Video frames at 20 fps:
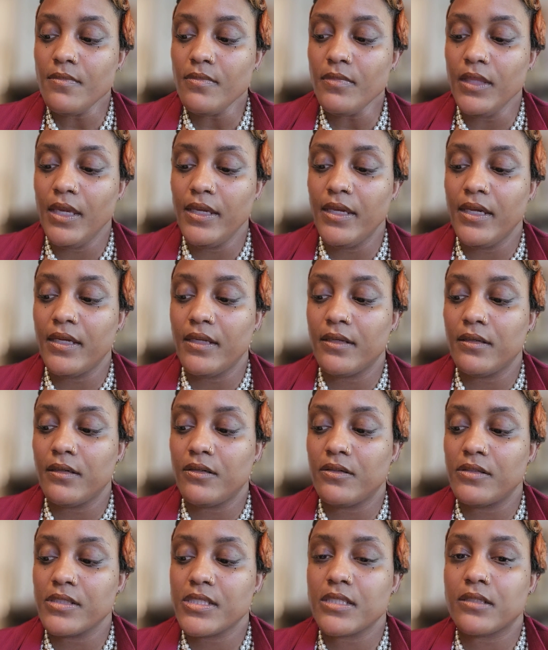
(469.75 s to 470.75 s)
And
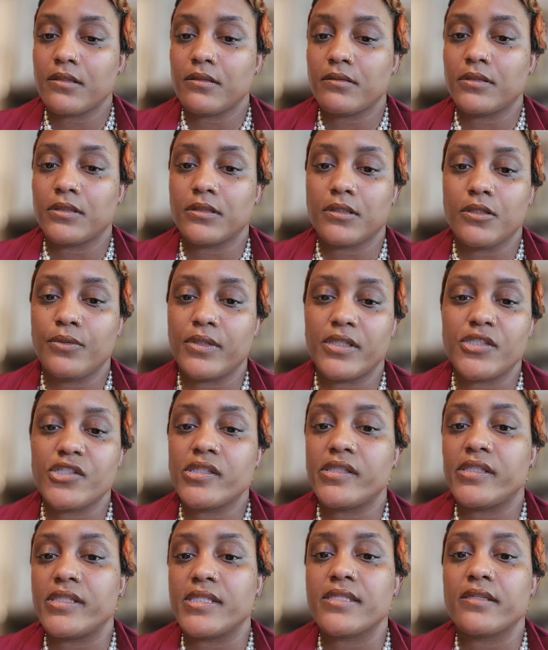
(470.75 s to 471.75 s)
also the
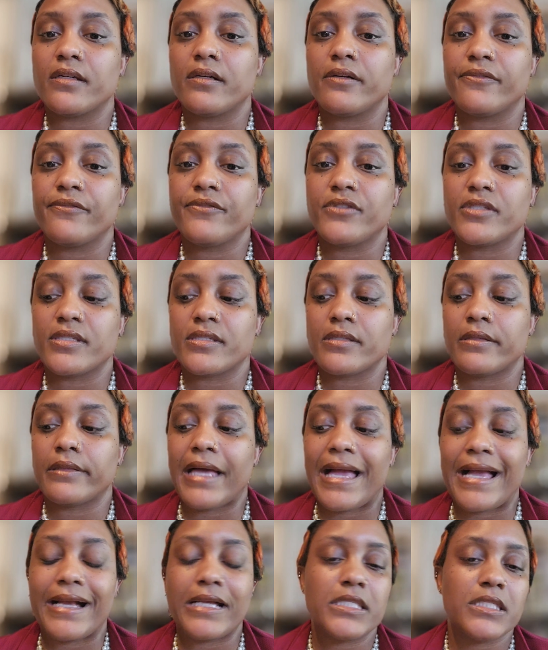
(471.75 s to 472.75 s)
question itself just
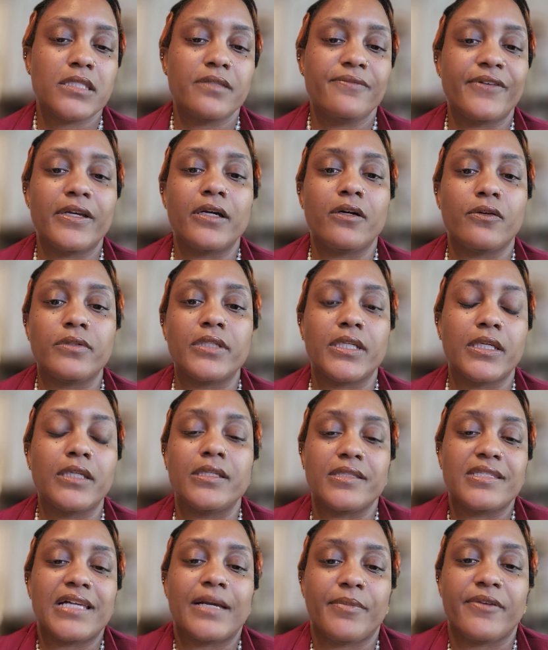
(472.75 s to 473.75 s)
lacks any
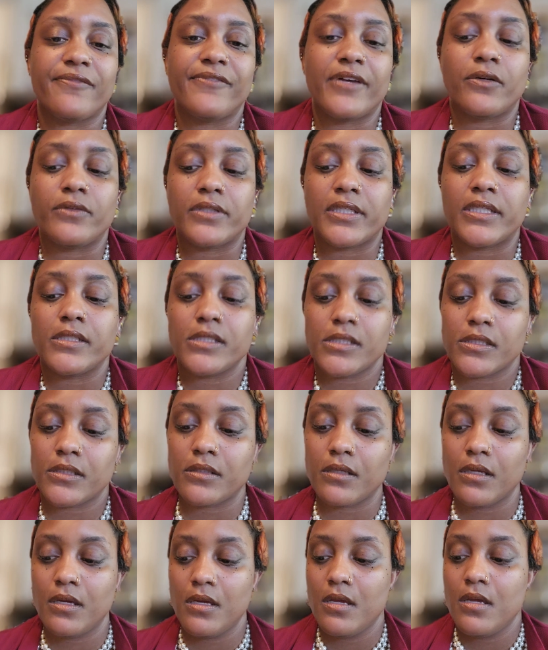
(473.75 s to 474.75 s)
type of foundation.
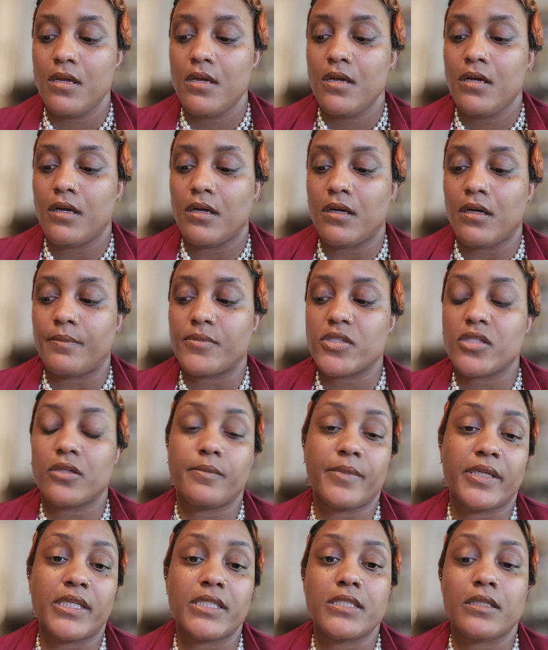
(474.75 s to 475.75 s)
So
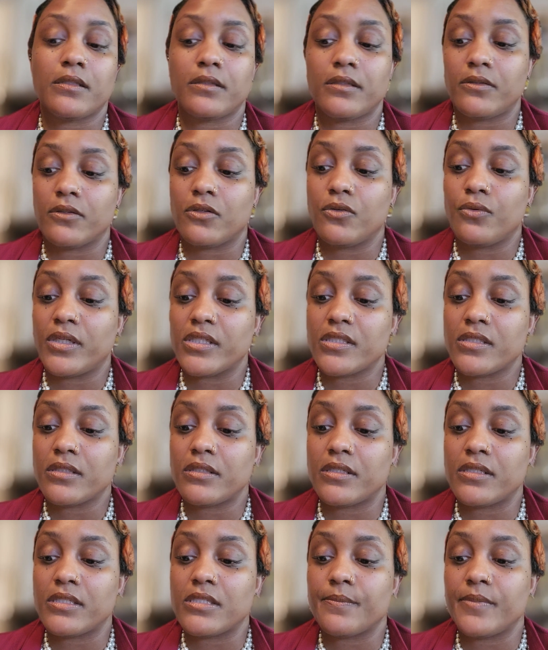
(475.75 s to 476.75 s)
basically the question
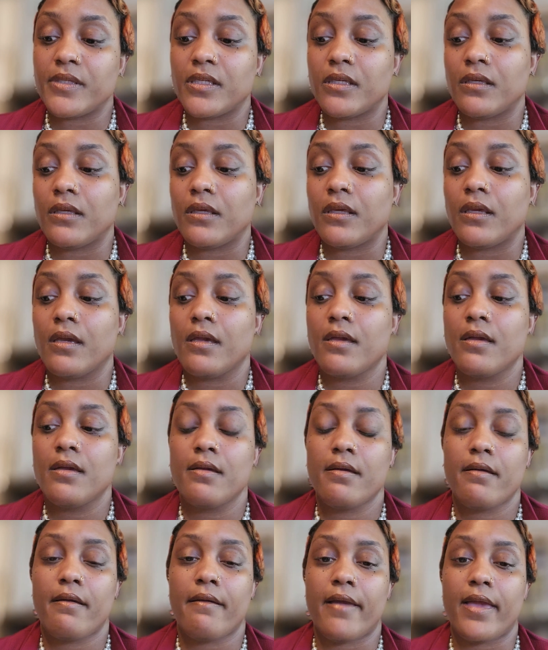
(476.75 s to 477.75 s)
that's being
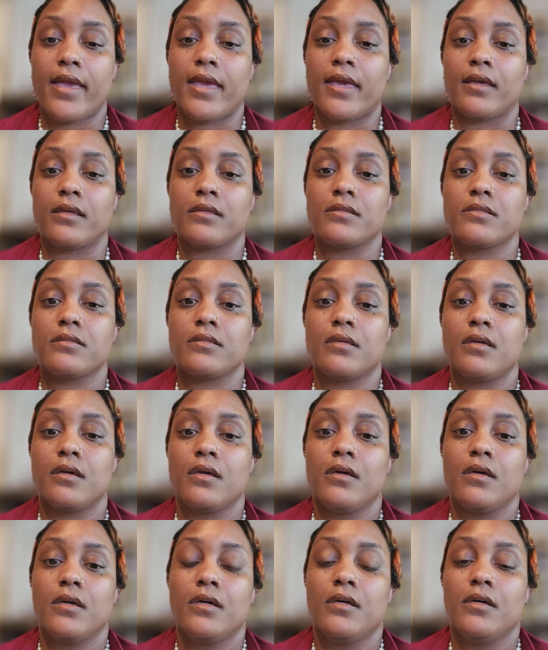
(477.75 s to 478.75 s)
asked
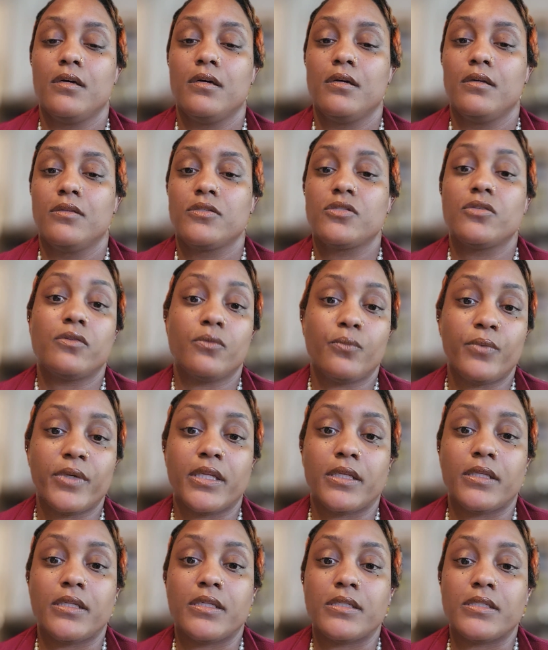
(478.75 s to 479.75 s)
to the
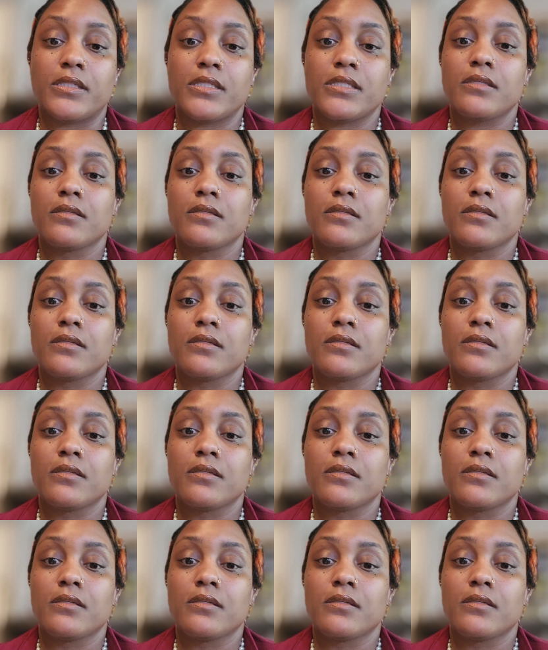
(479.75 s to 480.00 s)
witness